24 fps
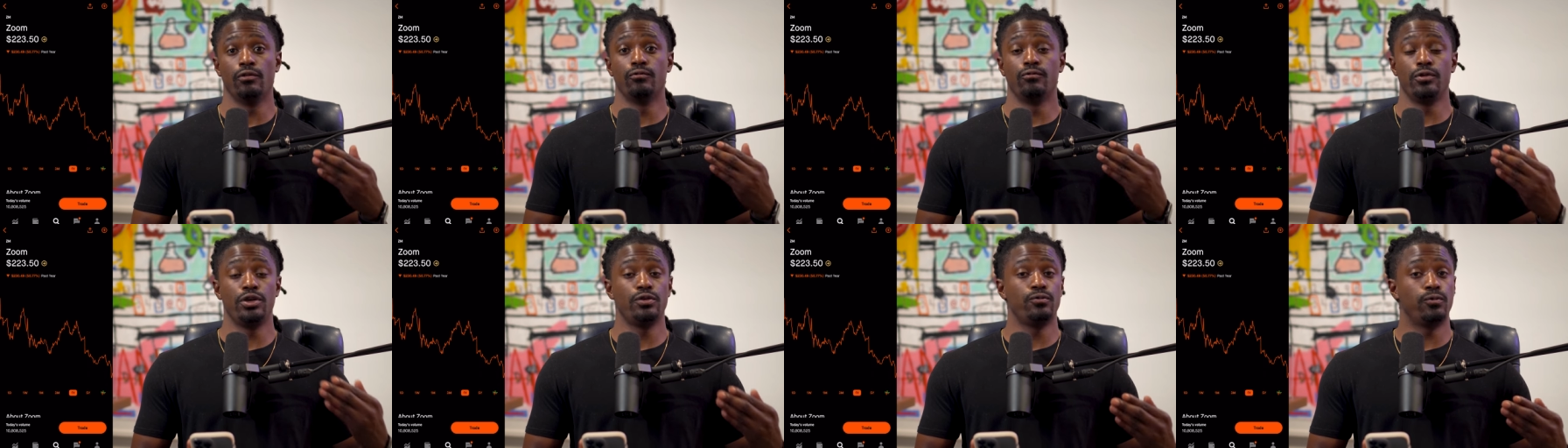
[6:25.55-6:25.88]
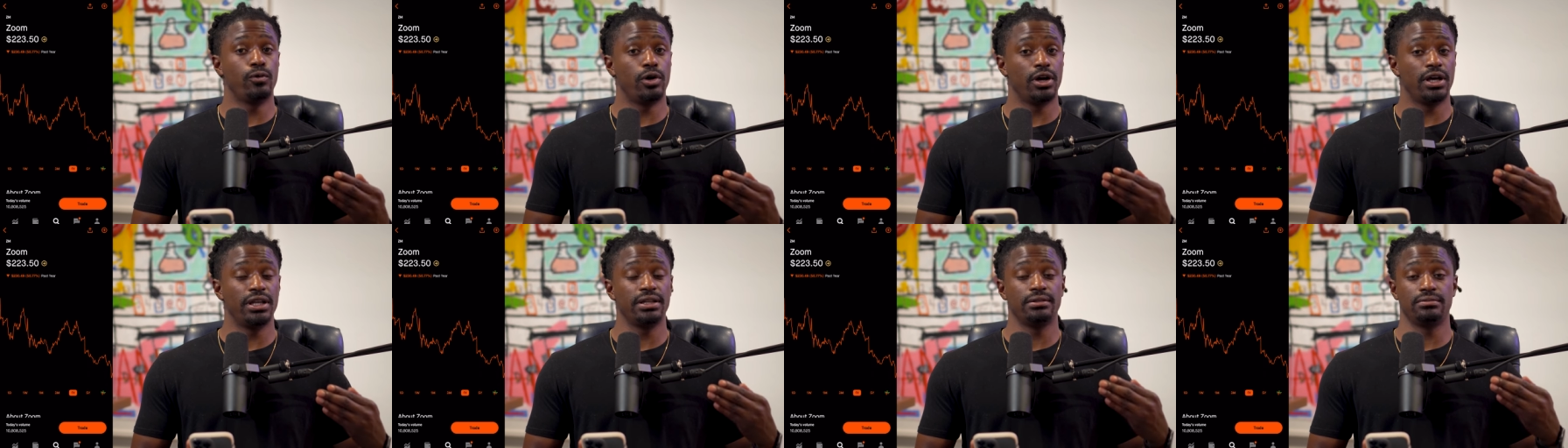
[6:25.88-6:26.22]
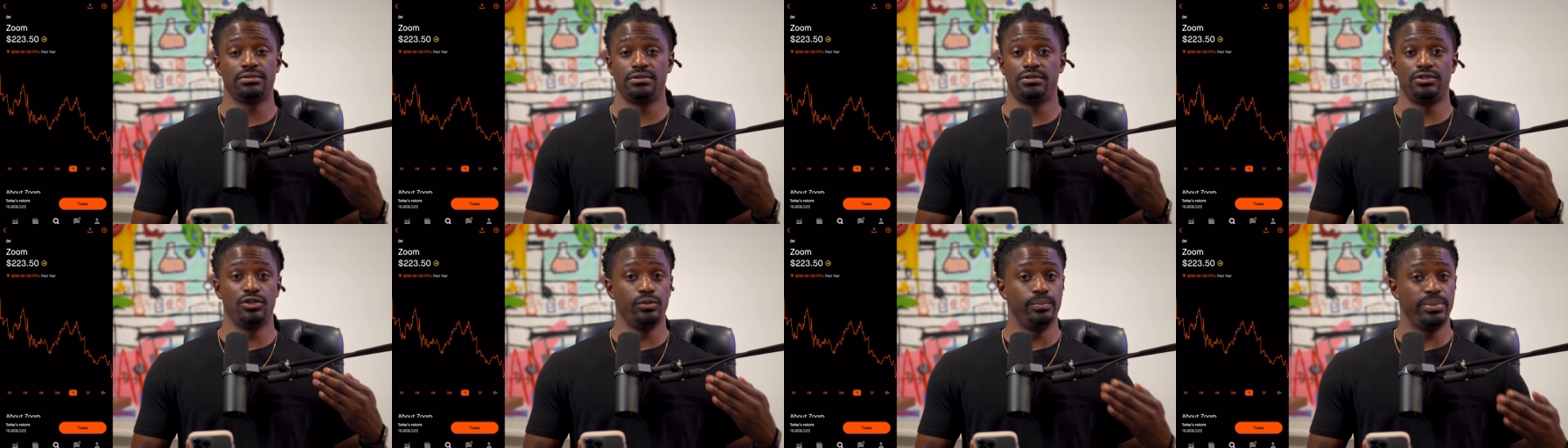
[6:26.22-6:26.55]
we
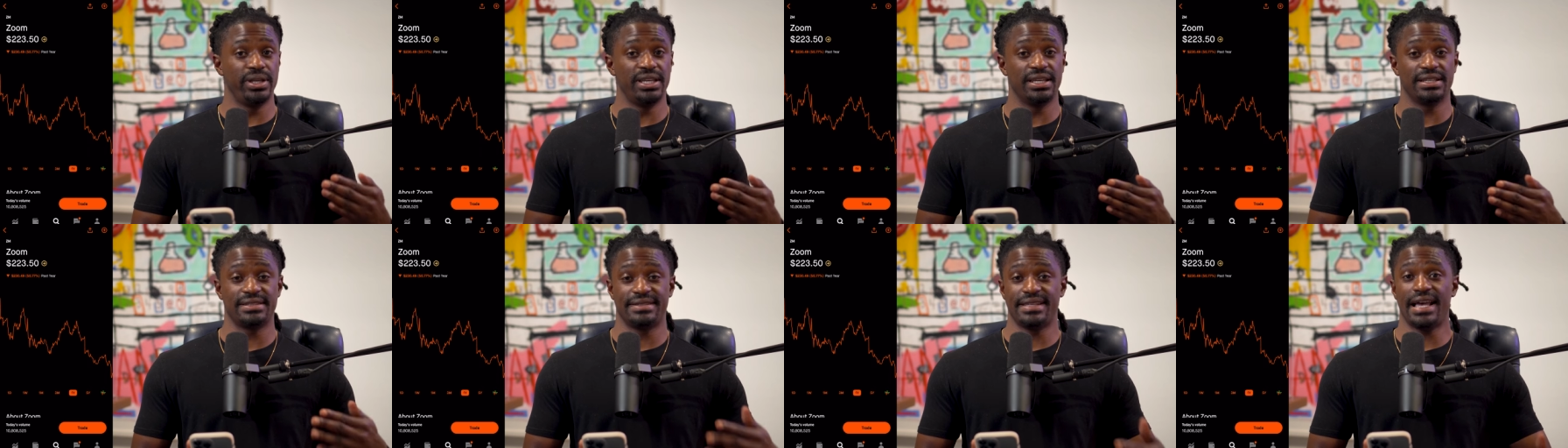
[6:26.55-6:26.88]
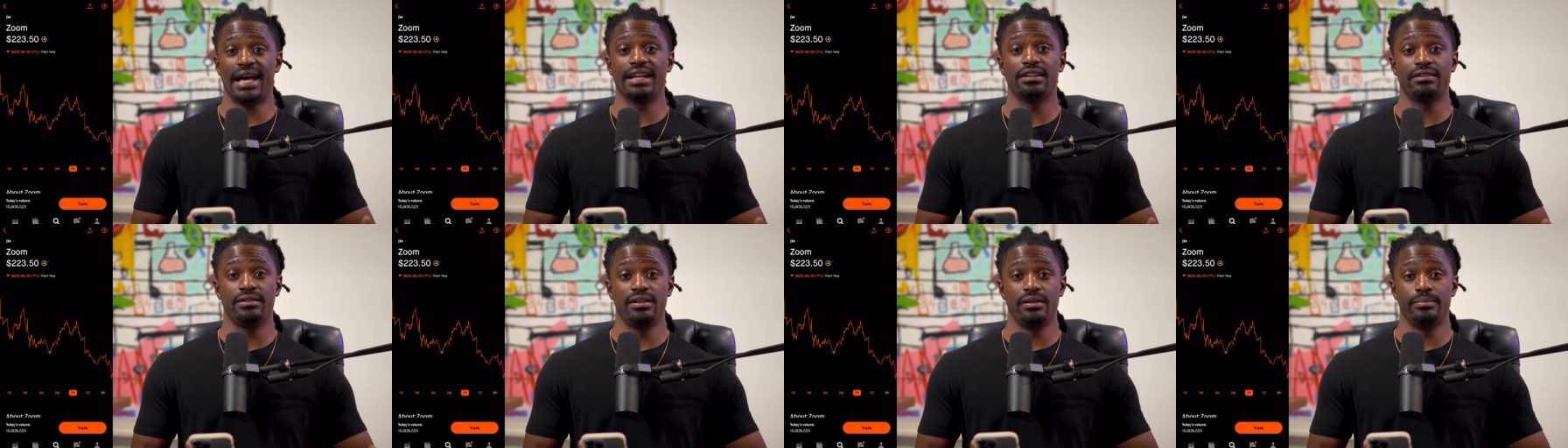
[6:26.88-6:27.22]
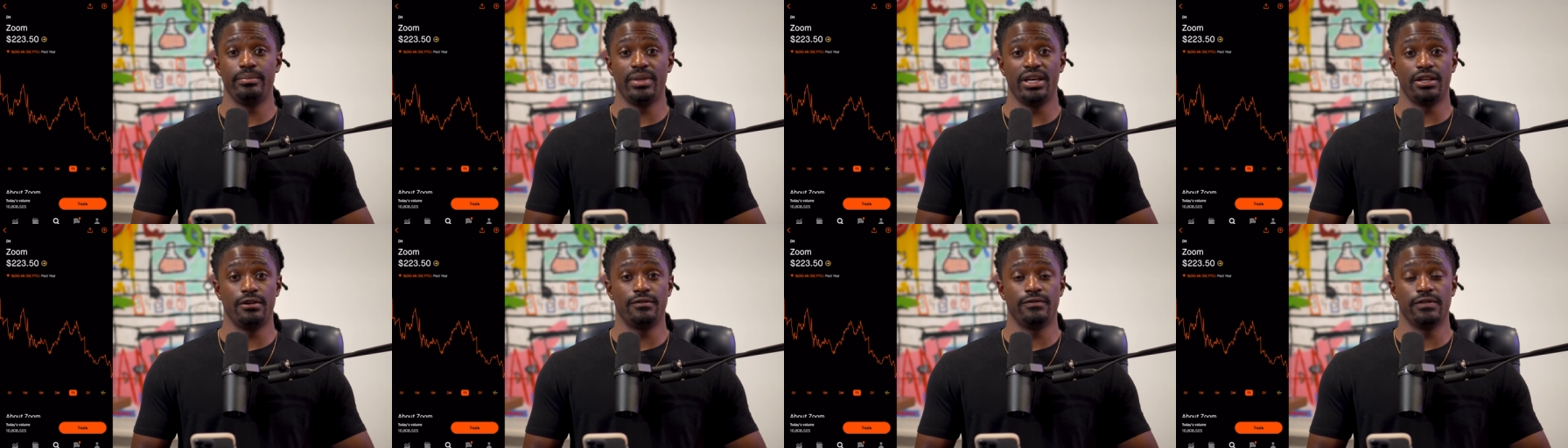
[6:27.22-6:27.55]
want to be inside of the
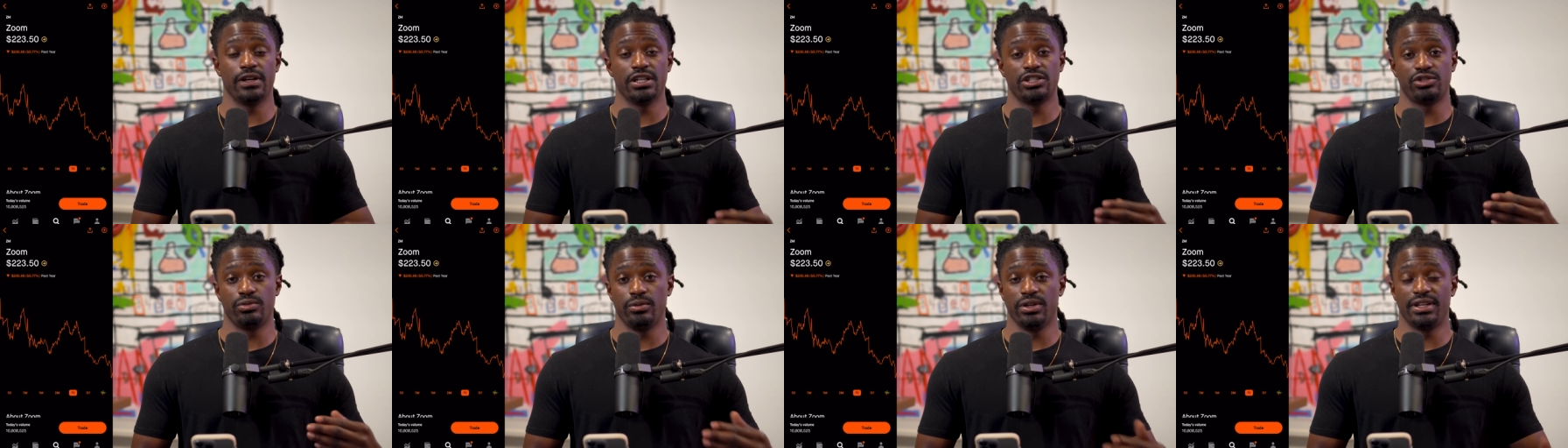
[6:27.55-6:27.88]
metaverse.